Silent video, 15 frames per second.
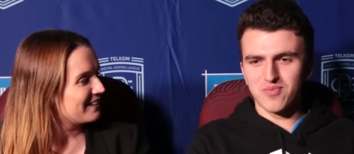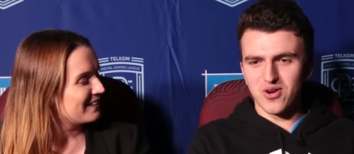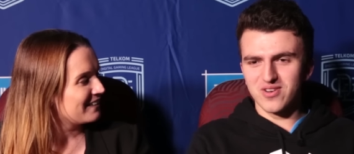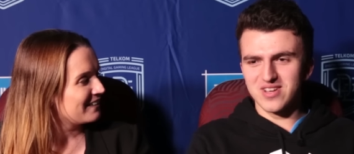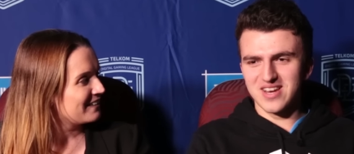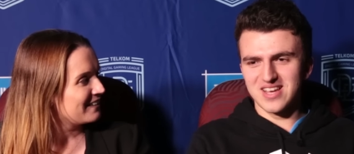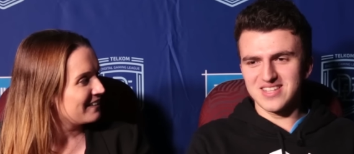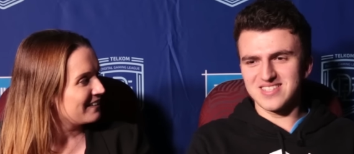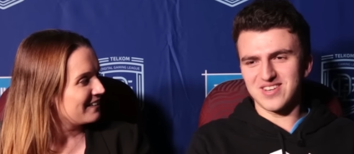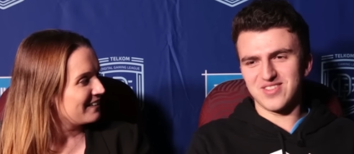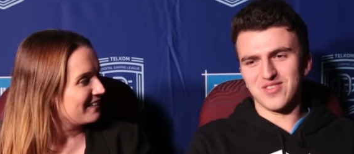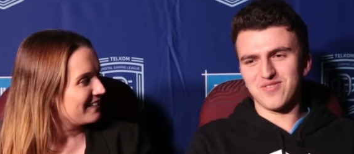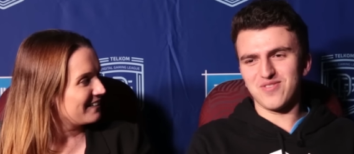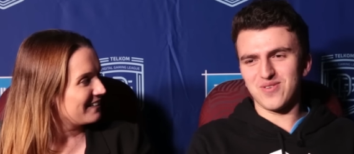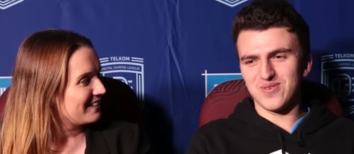Speaker 1: a broken headset on
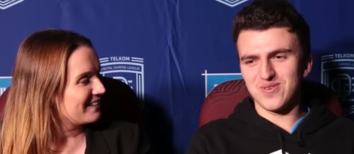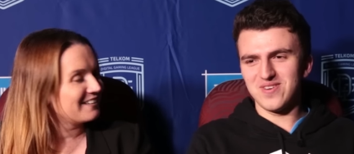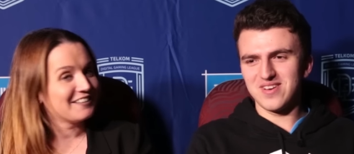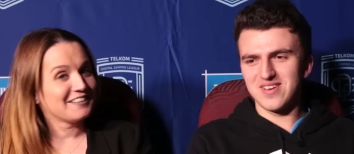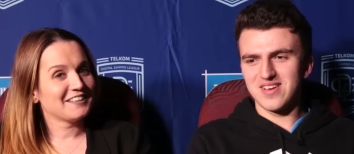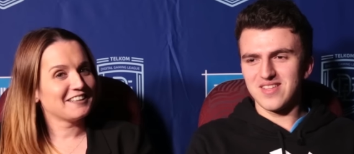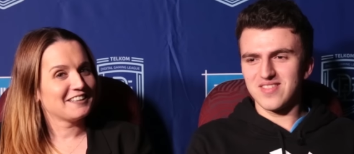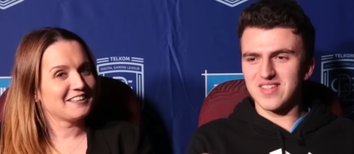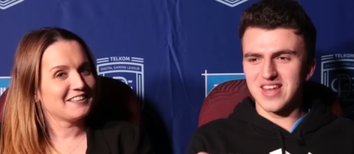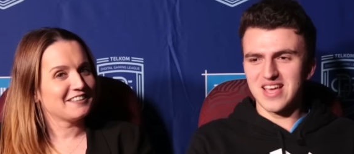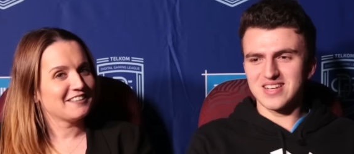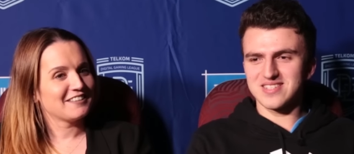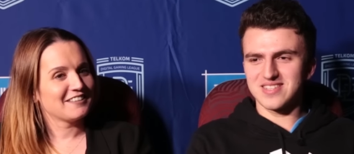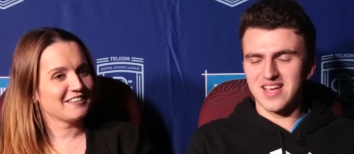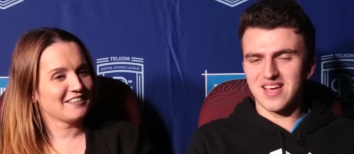the floor. The
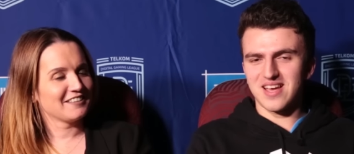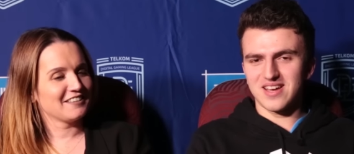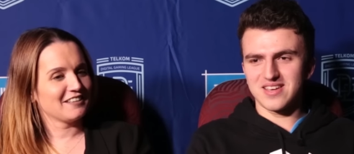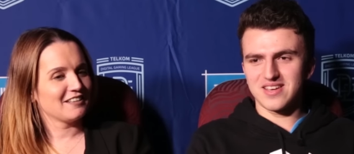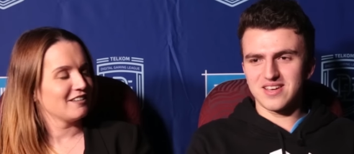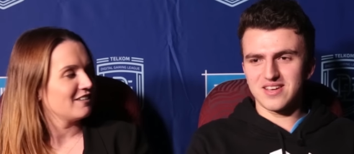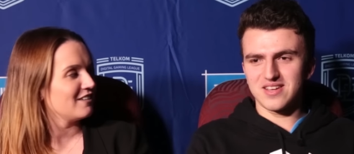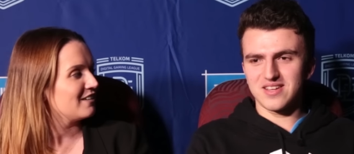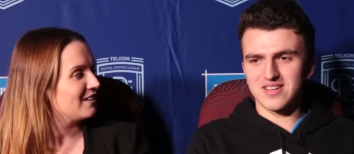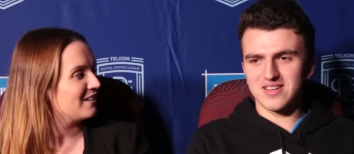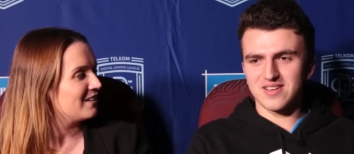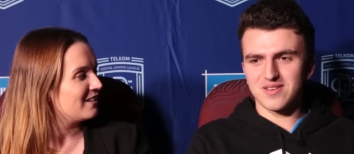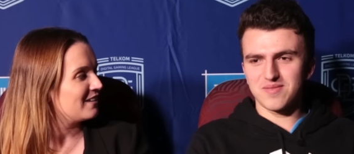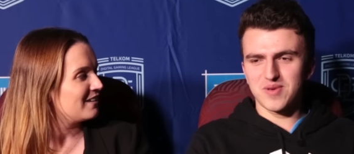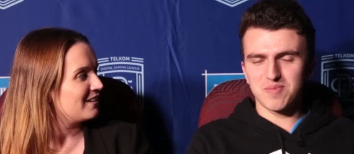next day, I hear
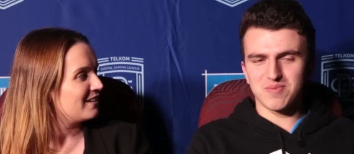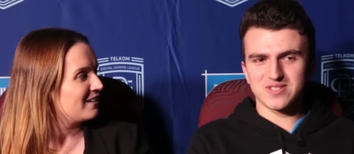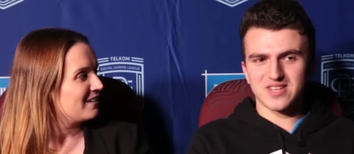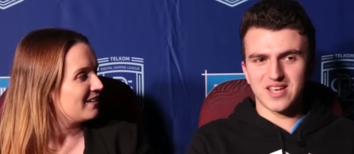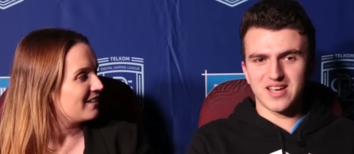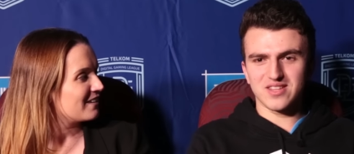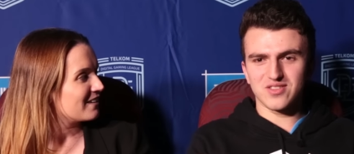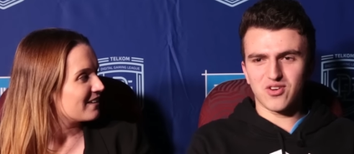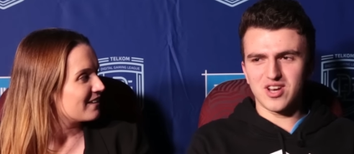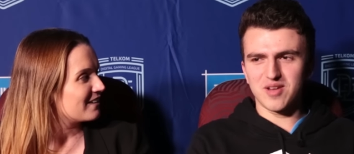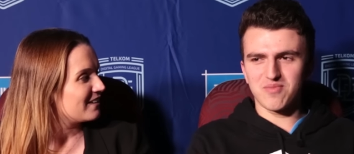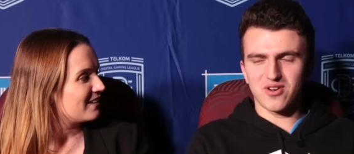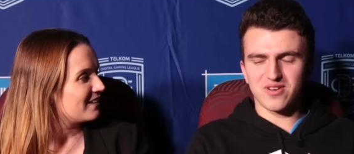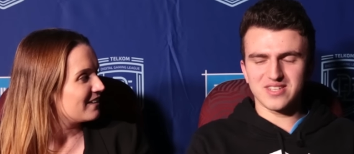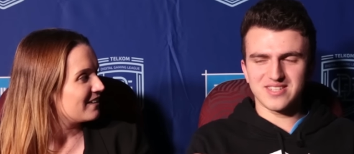people saying Doni
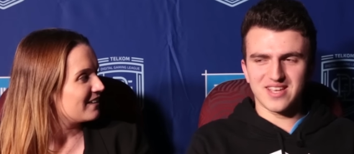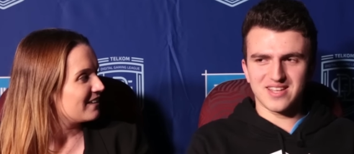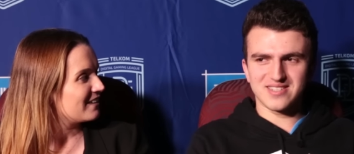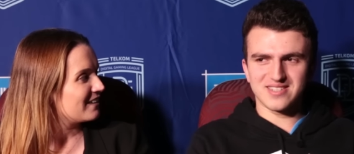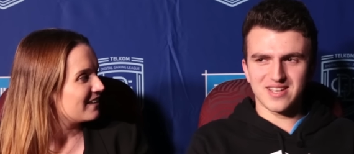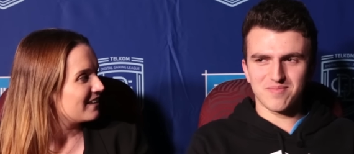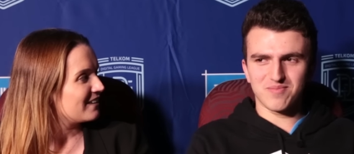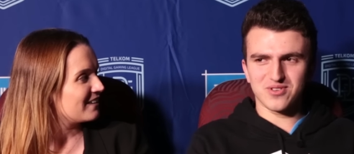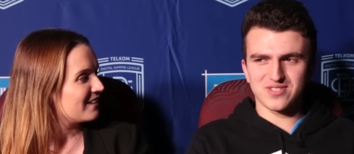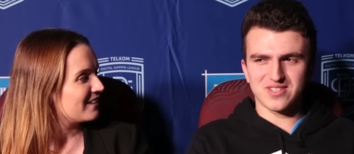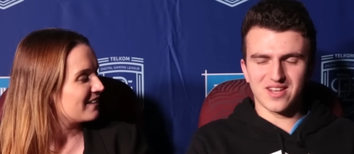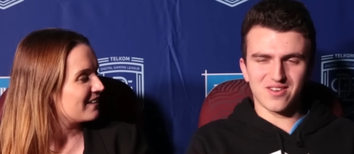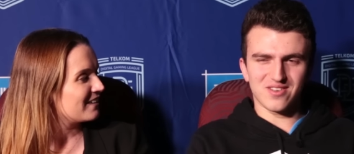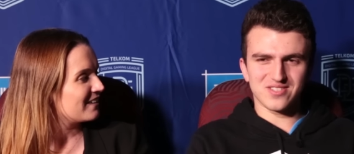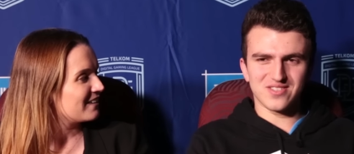broke his headset because
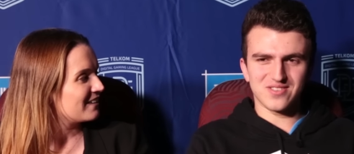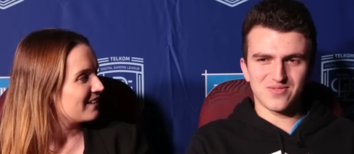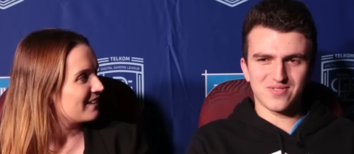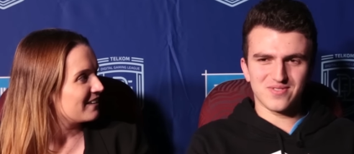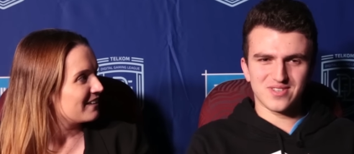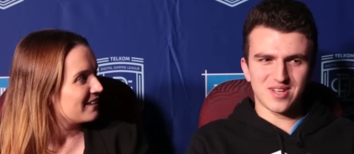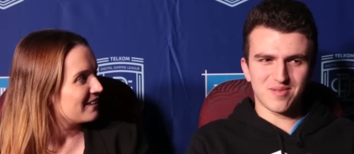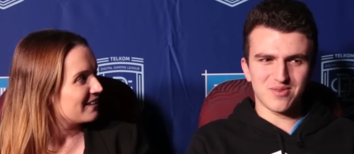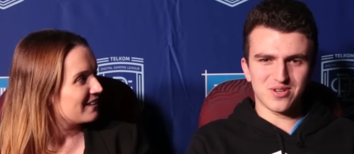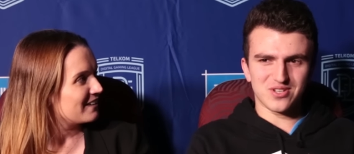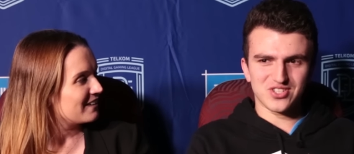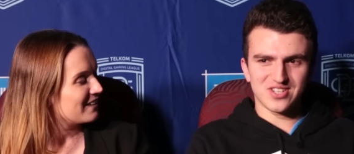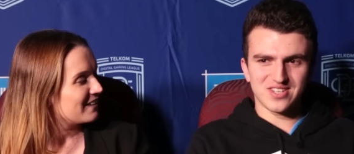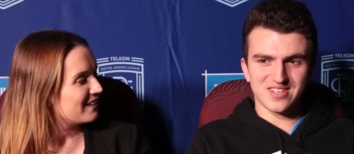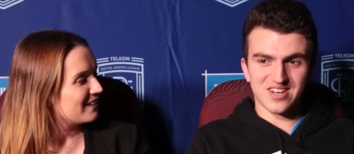they lost
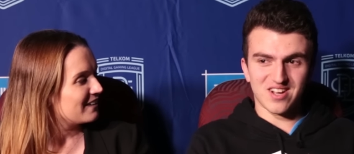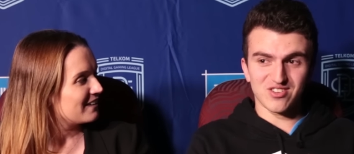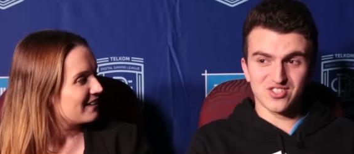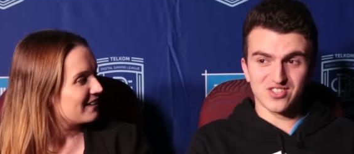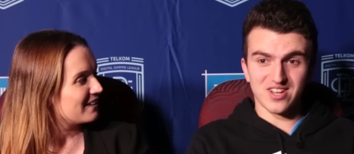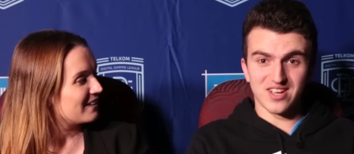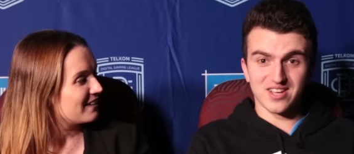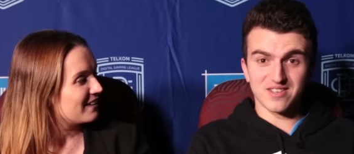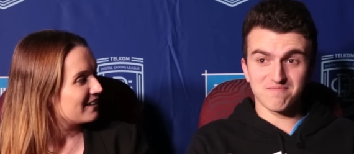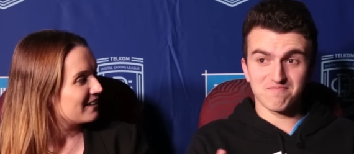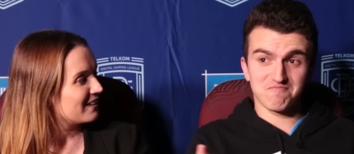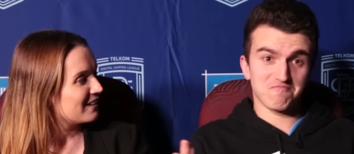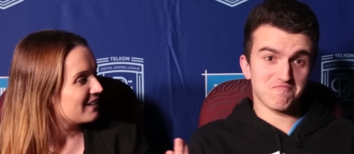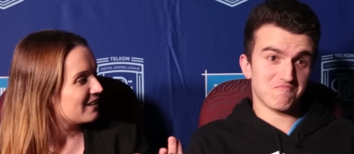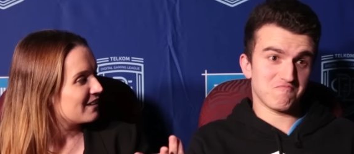WRG, and I was just like,
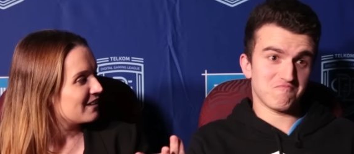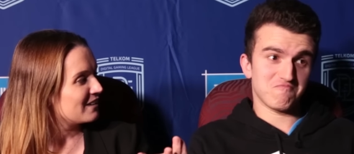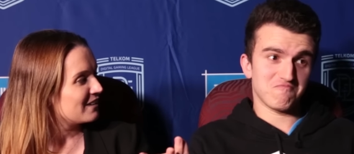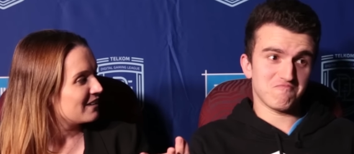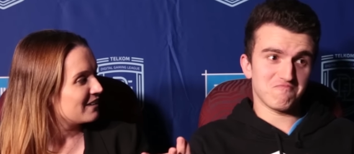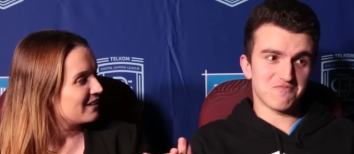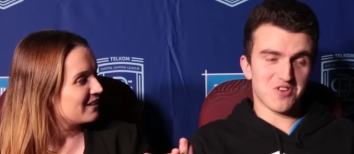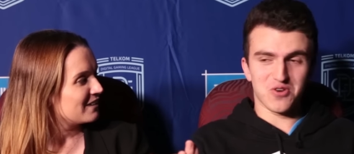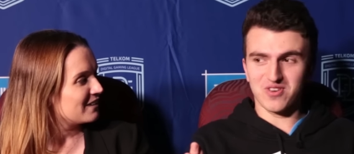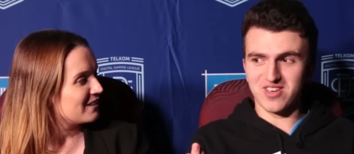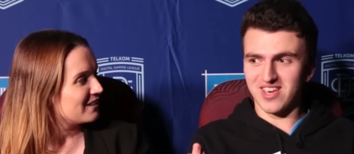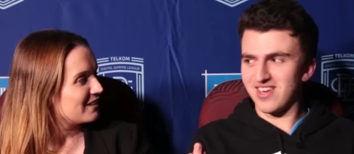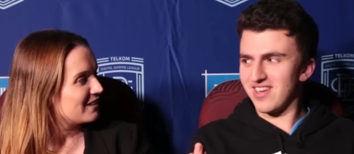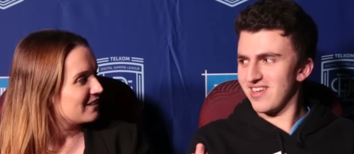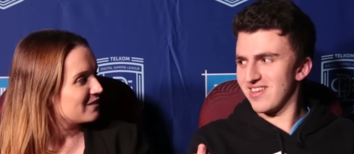
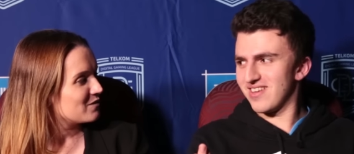okay,